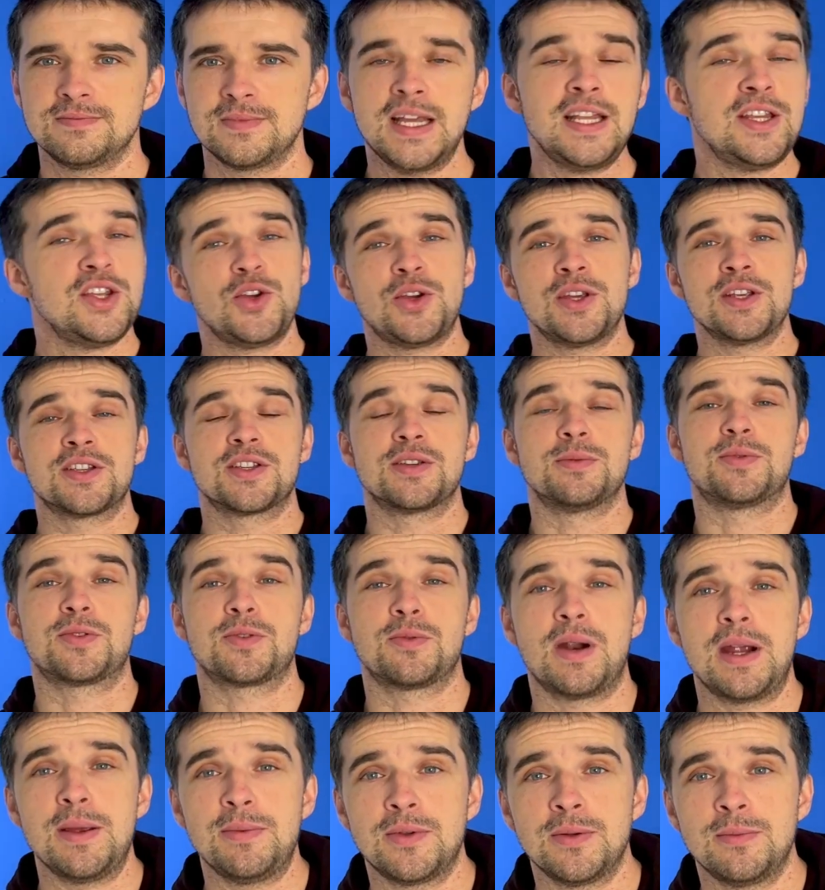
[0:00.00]
Then you can
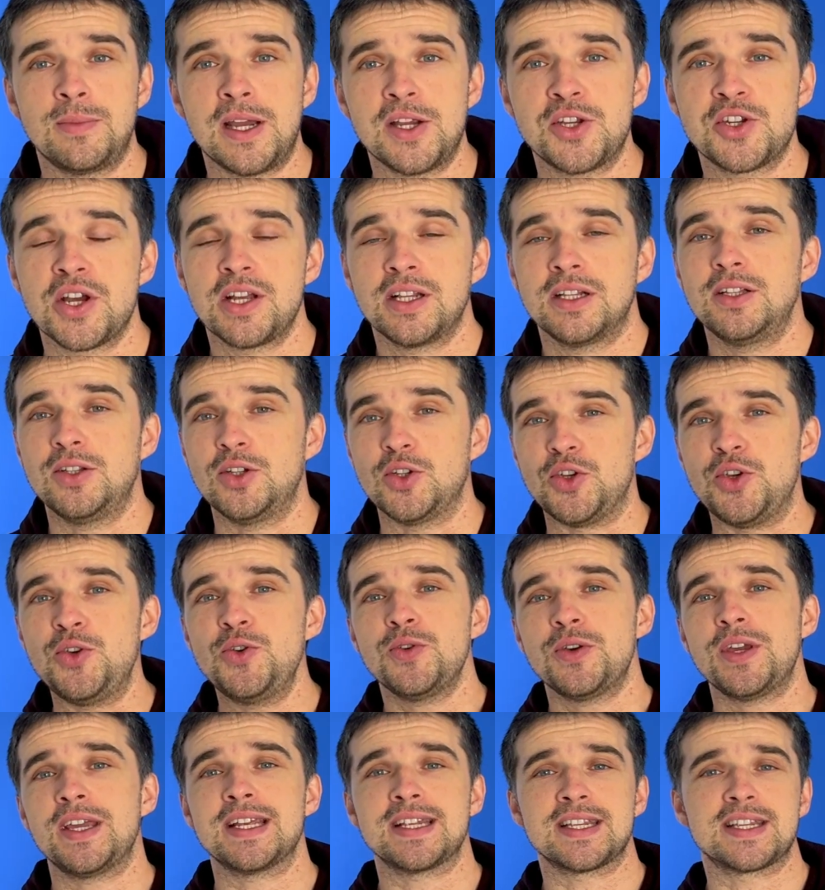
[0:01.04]
subscribe to my channel. You
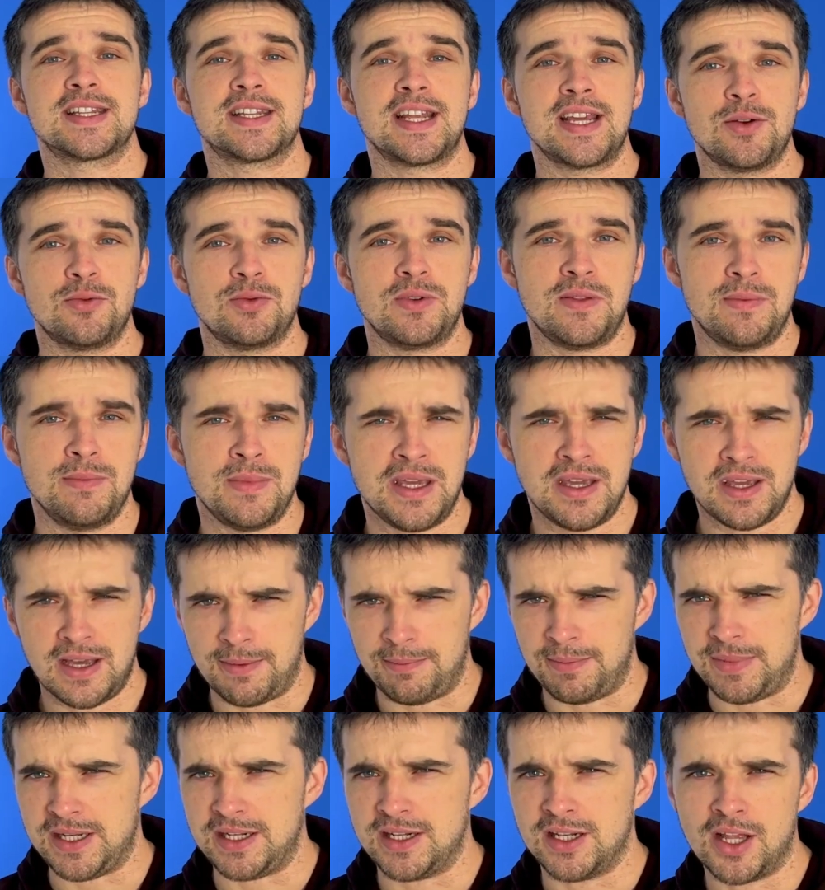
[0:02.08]
can stay with me a
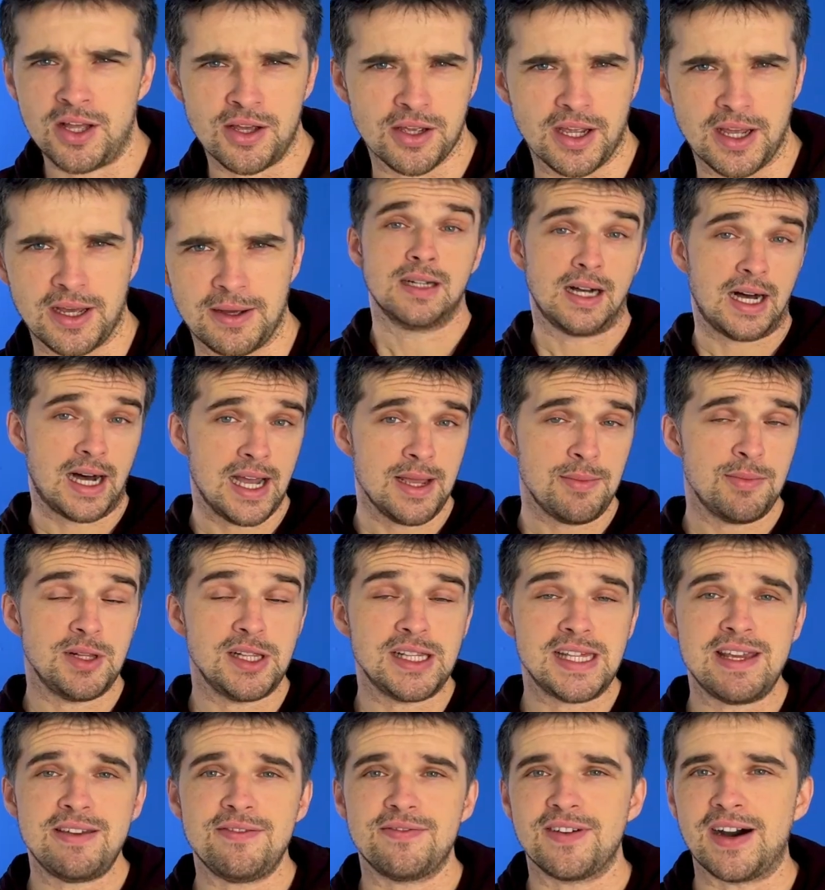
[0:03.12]
bit longer. I
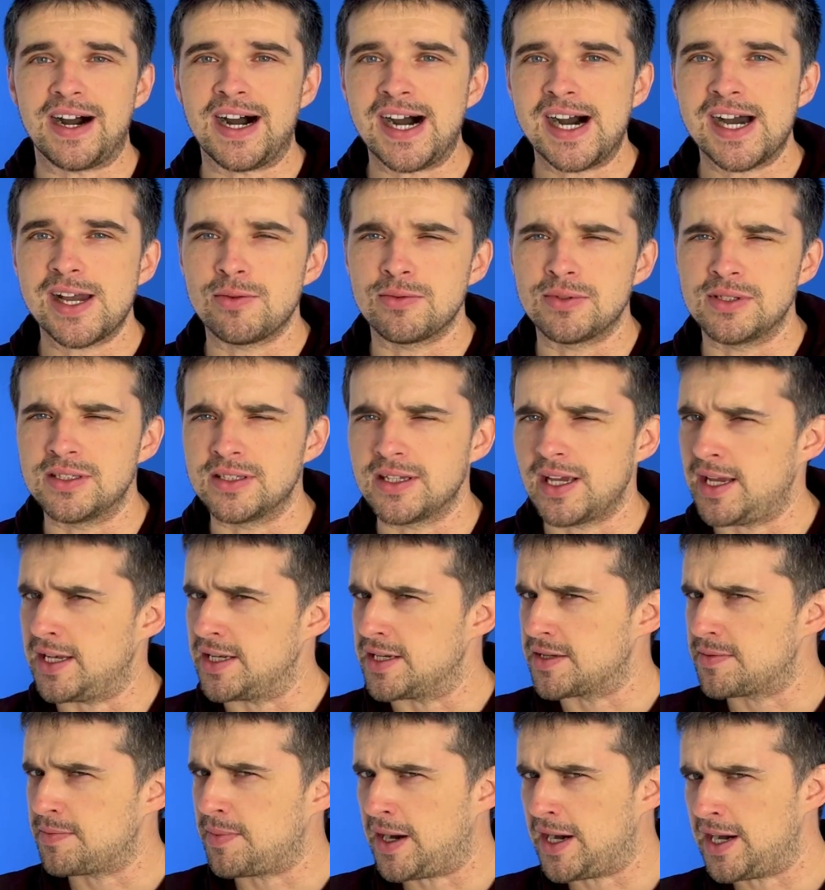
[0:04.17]
believe I will
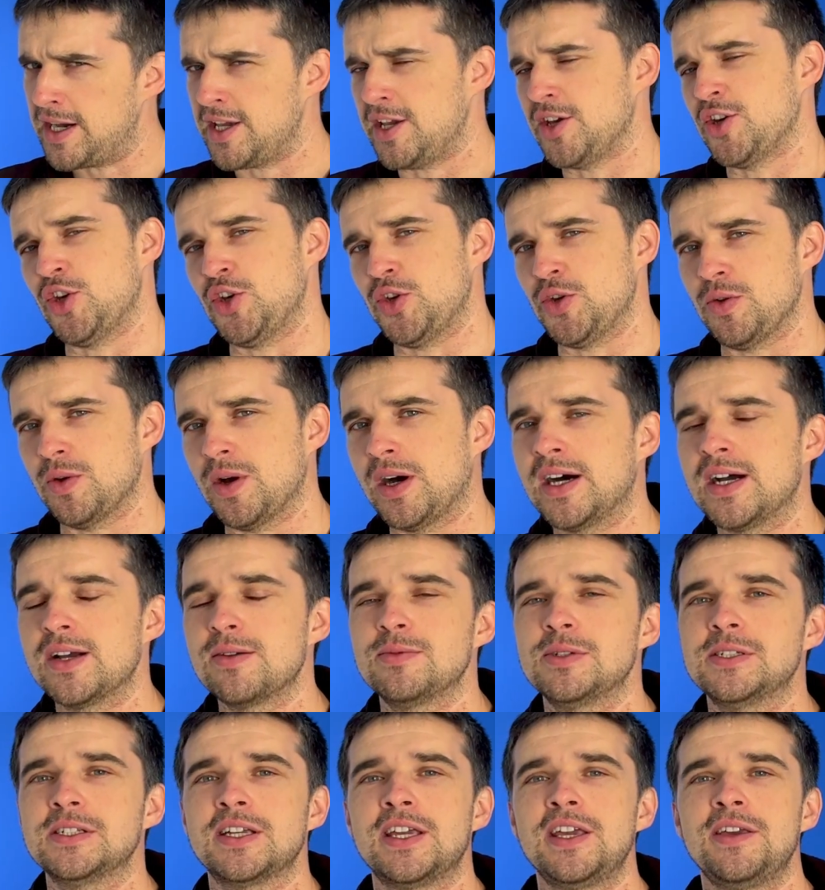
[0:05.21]
inspire you. I
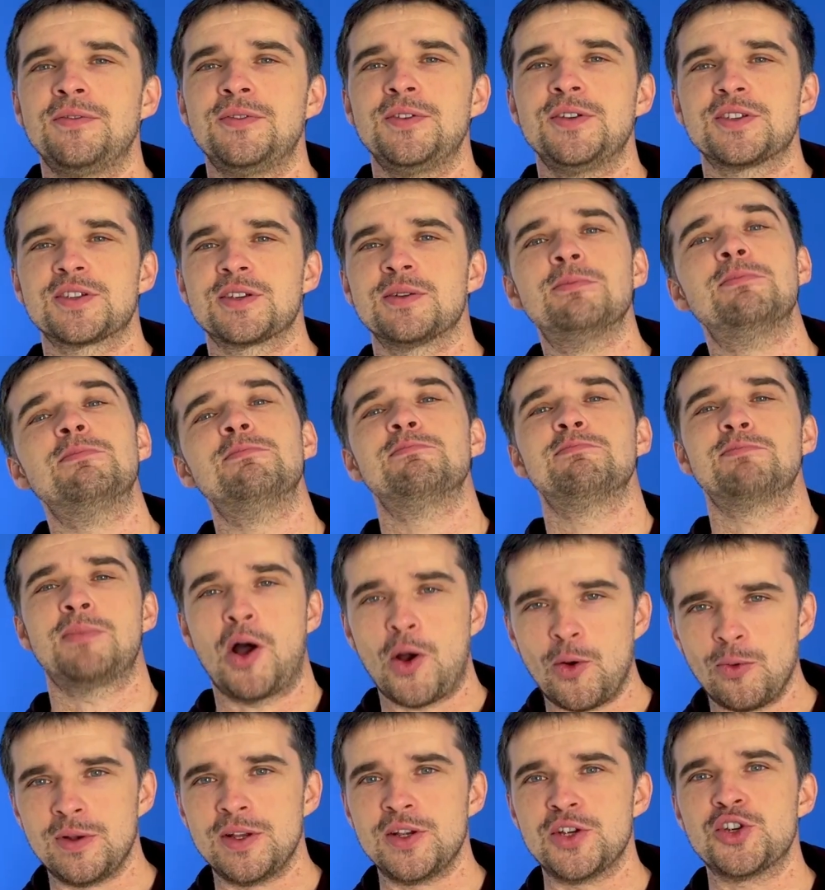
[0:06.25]
will give you some
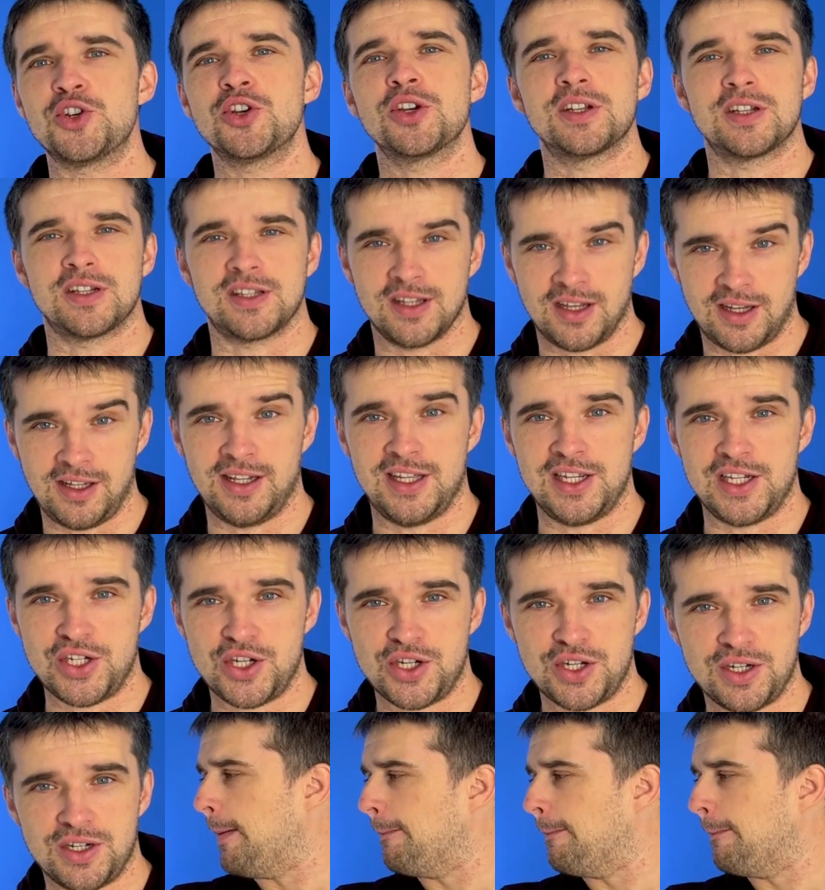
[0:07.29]
Polish knowledge.